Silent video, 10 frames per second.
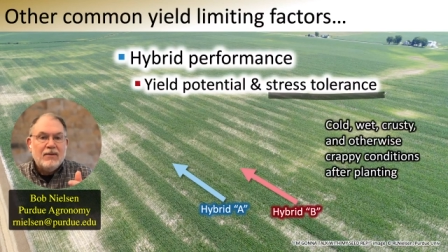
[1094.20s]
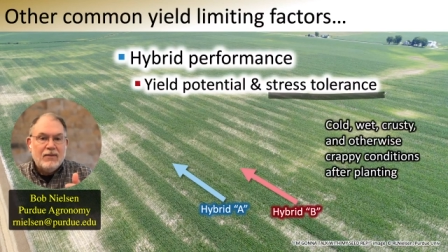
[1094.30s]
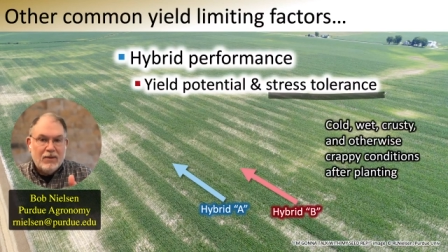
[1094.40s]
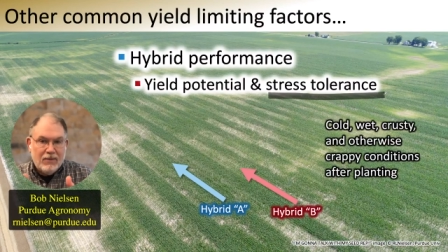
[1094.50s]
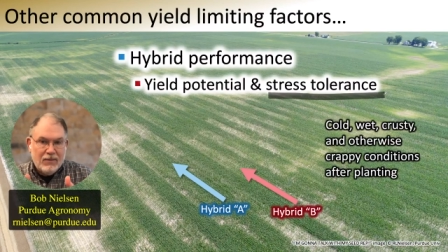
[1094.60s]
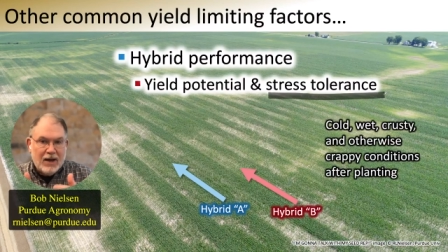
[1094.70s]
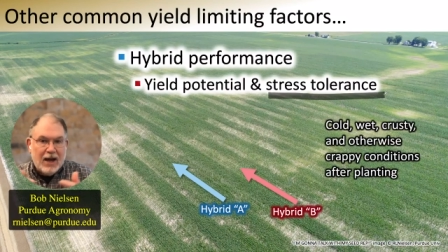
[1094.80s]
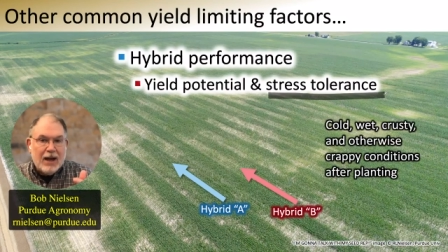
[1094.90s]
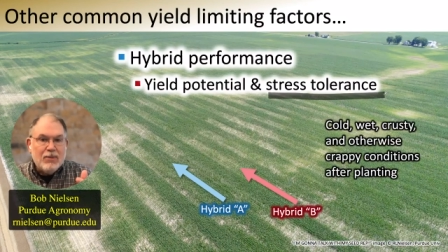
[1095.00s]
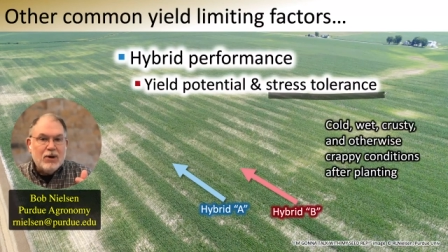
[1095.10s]
the
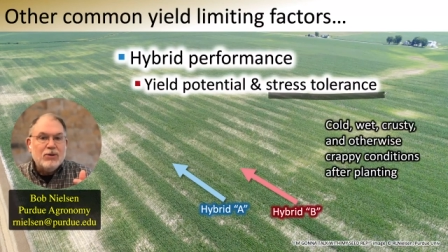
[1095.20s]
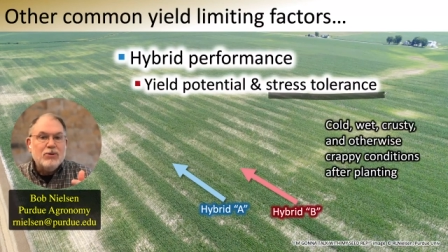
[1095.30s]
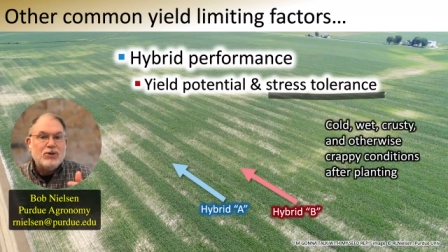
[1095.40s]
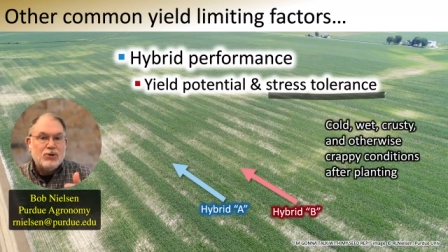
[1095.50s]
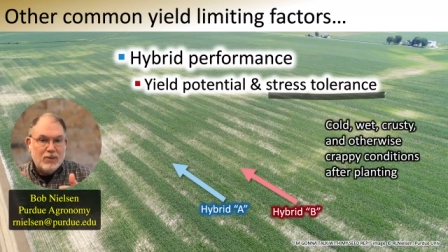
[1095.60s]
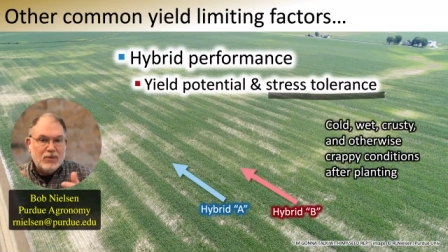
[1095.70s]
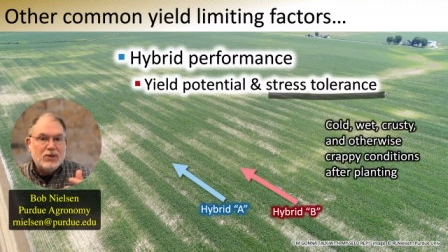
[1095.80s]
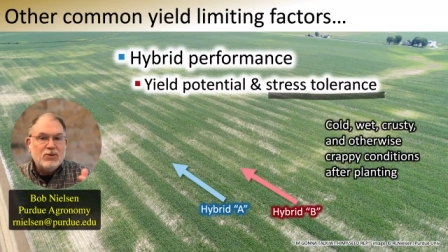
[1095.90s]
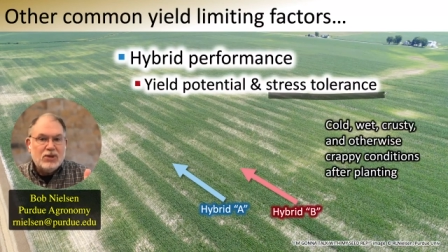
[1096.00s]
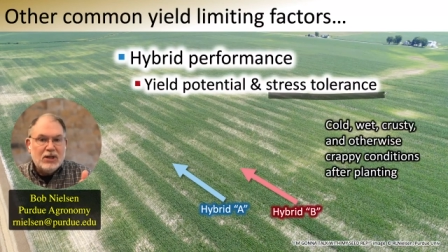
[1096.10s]
hybrid whose
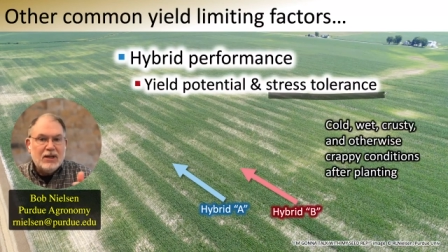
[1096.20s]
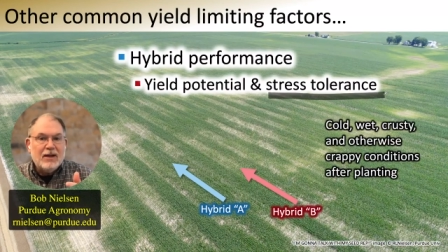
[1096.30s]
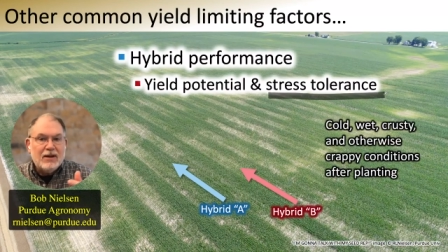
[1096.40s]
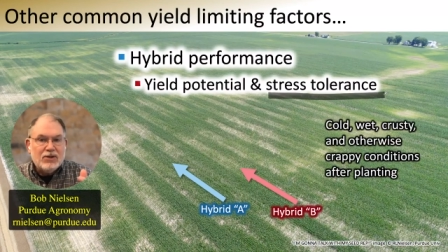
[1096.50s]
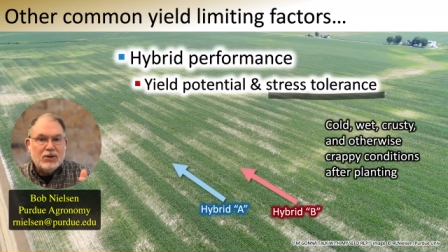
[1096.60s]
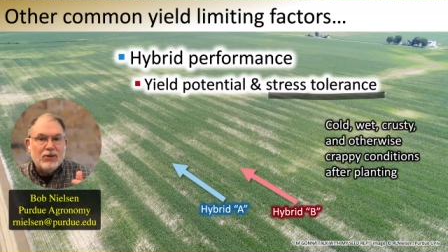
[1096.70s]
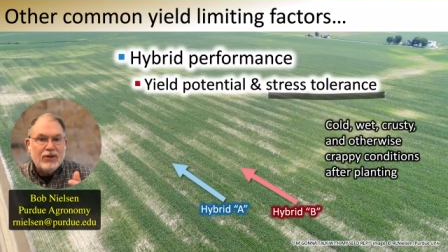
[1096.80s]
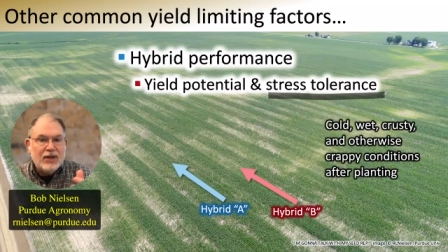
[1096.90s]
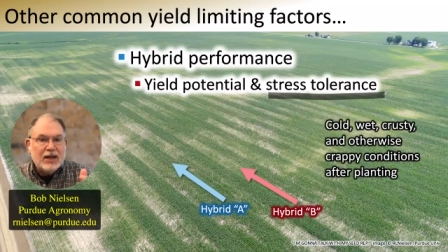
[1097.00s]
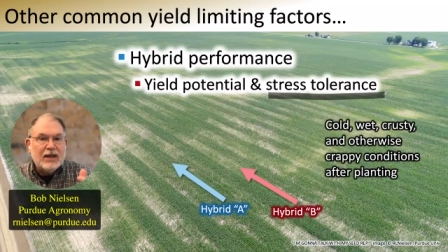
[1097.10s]
strips you see that are so
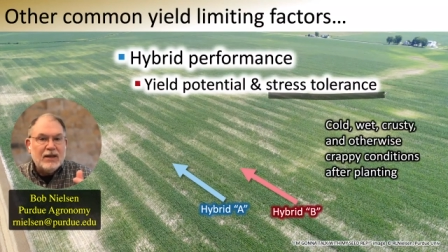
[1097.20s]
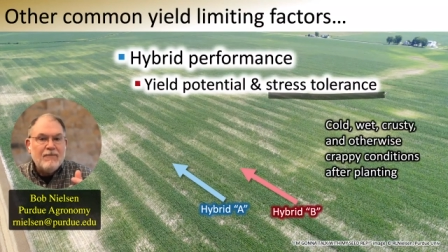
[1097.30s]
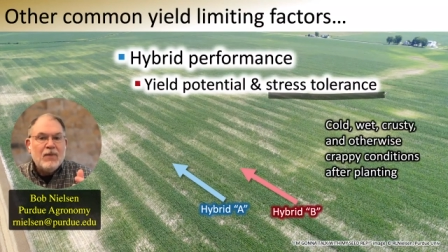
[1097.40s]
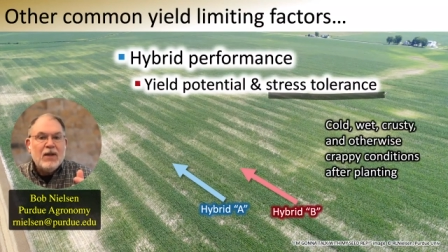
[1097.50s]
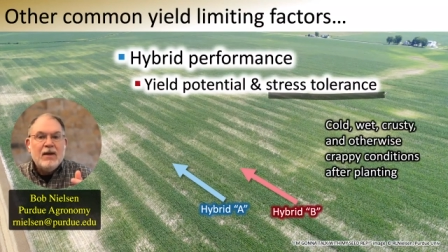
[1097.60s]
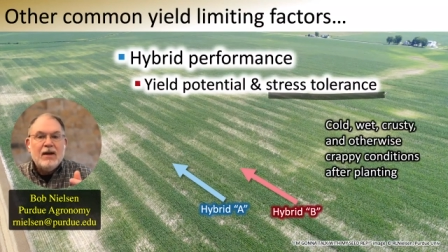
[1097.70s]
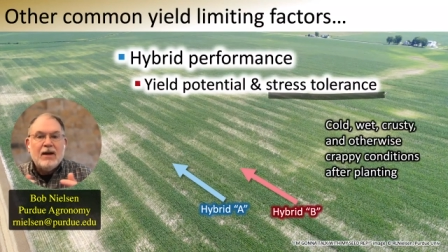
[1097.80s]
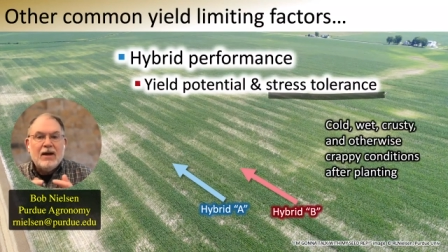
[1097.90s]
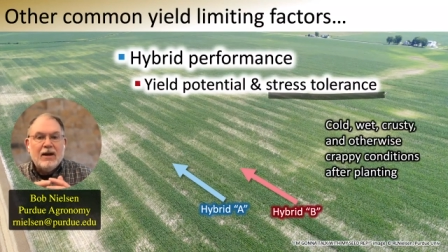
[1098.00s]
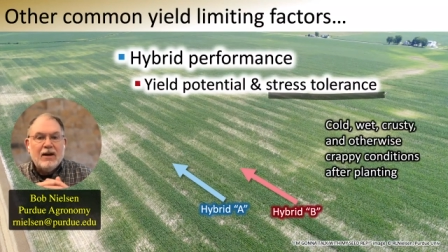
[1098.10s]
thin,
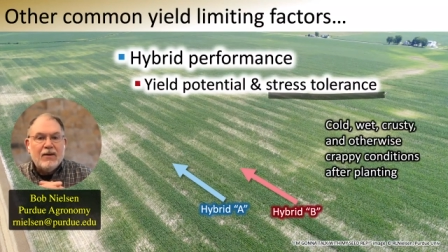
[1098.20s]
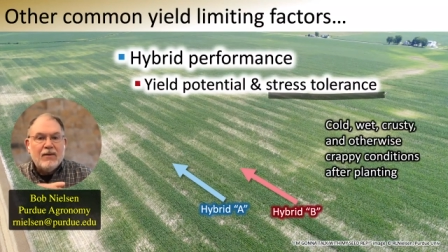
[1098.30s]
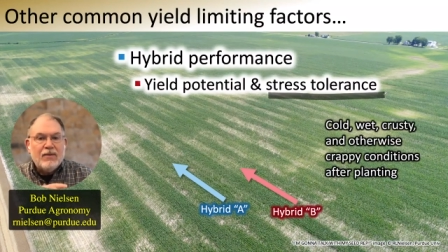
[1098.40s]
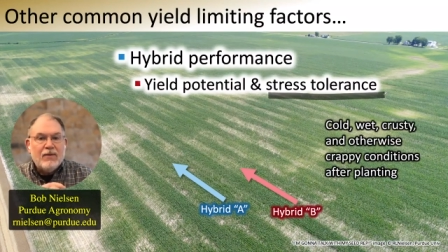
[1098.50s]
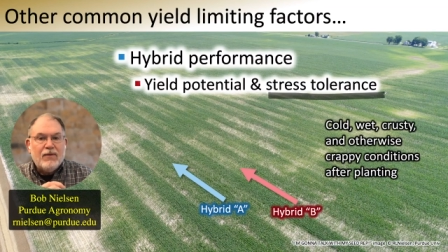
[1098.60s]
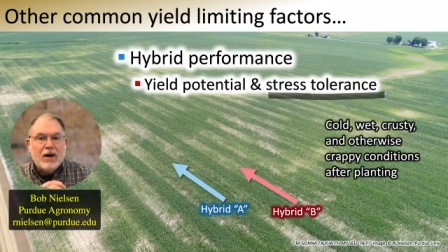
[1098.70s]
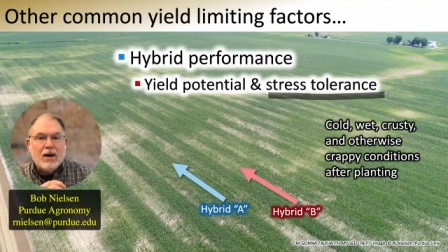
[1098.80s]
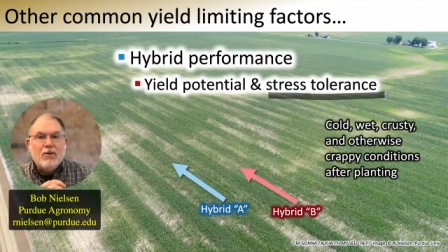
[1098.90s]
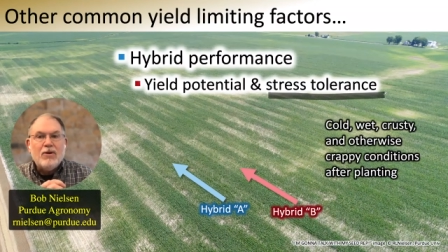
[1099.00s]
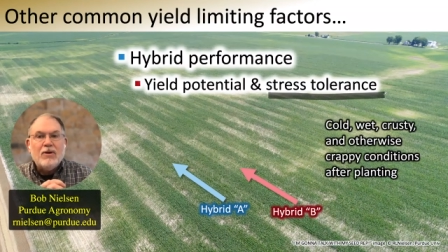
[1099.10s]
uh, the
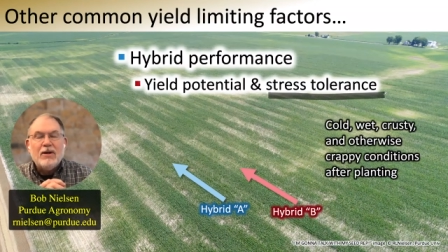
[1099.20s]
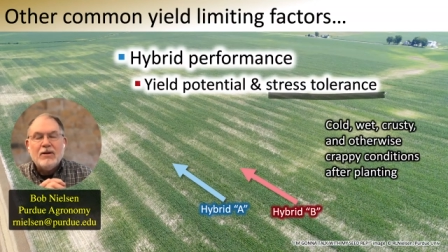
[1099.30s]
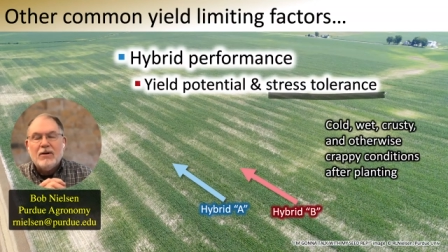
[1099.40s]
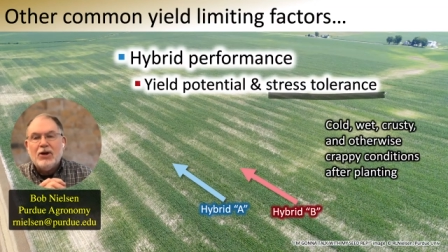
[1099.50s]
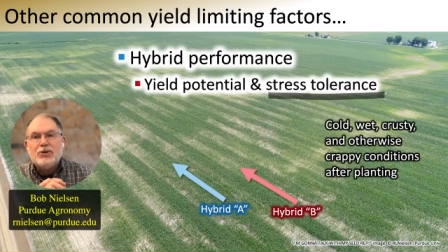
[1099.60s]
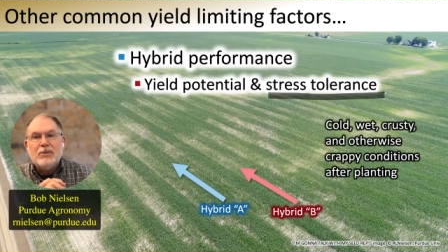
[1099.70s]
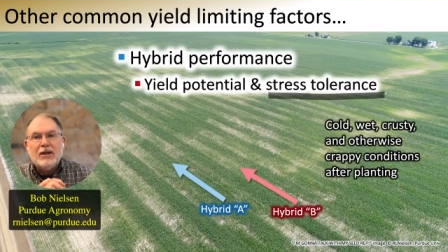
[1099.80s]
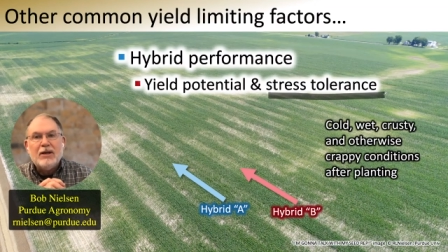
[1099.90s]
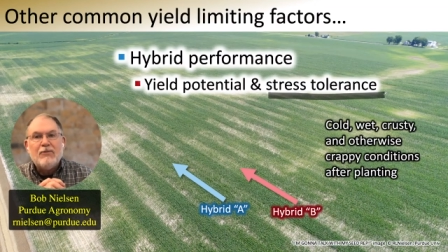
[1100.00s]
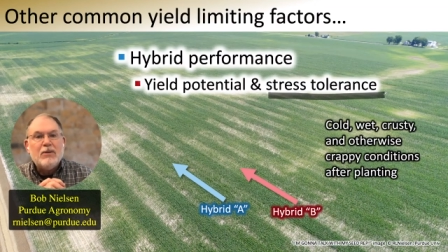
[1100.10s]
farmer
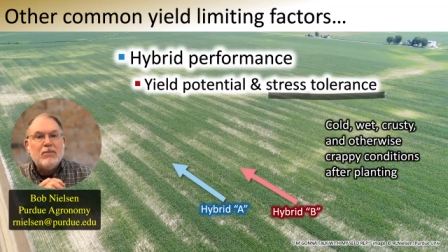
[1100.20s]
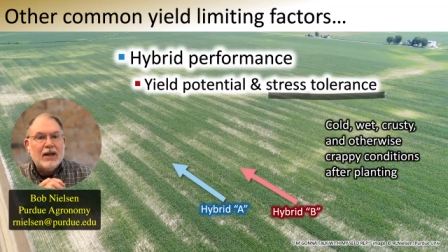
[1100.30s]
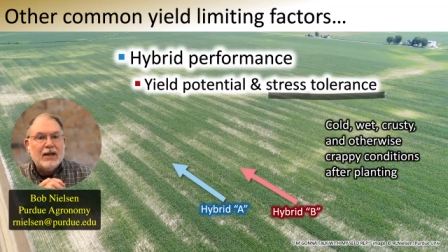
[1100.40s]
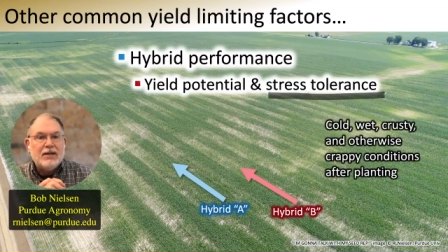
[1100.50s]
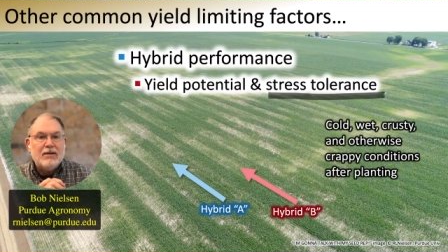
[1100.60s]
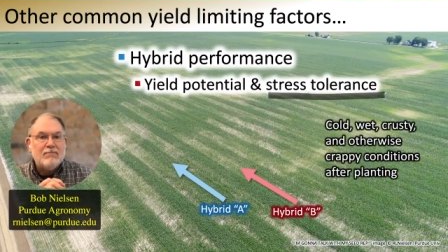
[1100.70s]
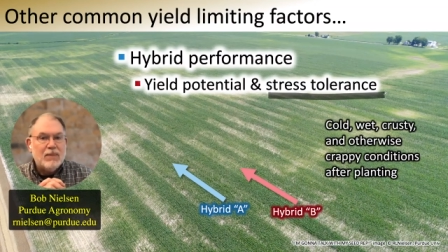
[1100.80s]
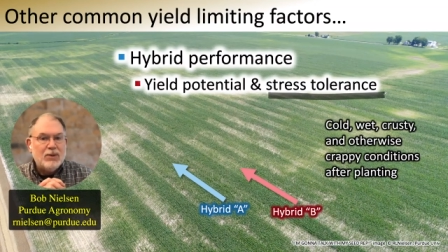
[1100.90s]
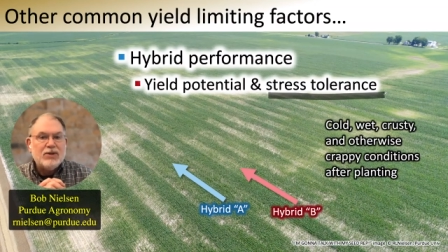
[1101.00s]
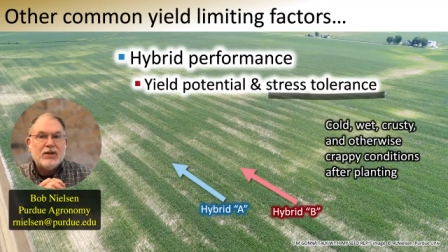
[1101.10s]
ultimately replanted
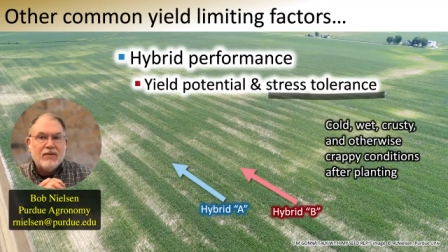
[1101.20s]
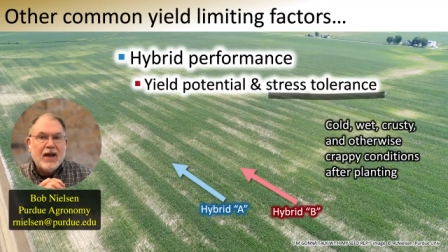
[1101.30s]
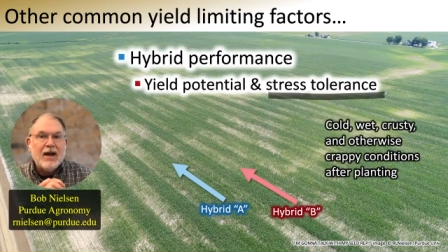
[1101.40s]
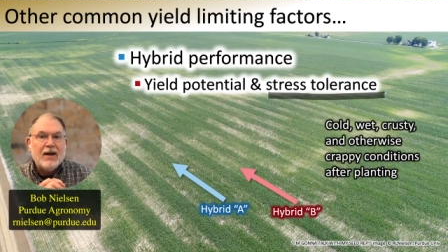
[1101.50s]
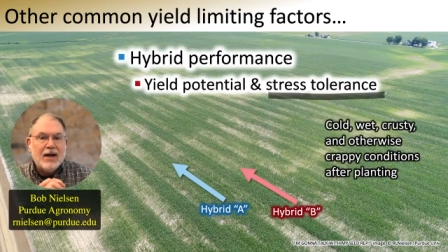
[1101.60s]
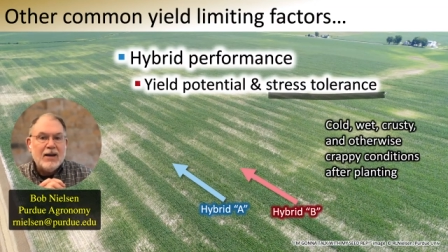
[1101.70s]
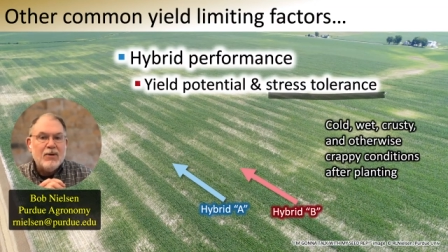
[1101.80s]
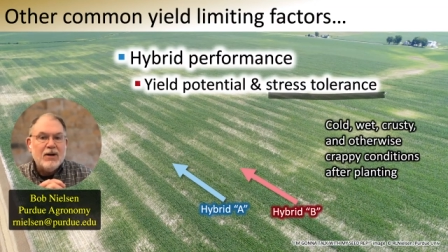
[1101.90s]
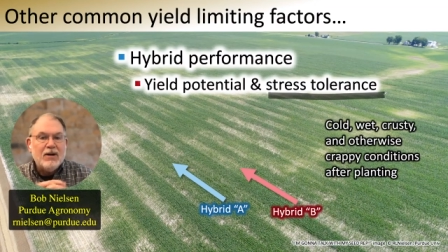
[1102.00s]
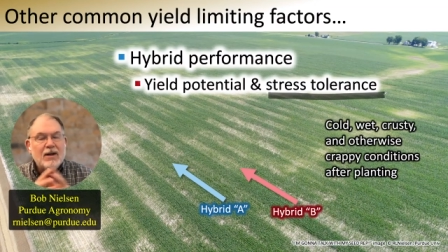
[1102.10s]
most of that
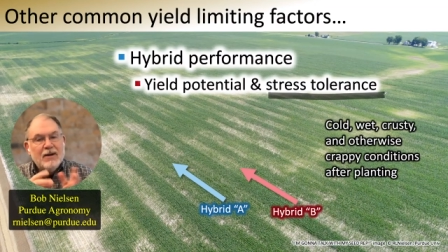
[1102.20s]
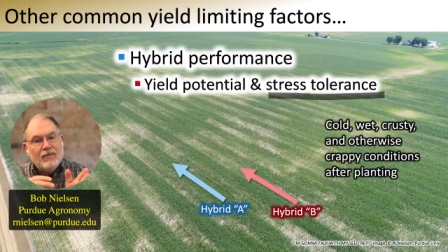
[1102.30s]
hybrid.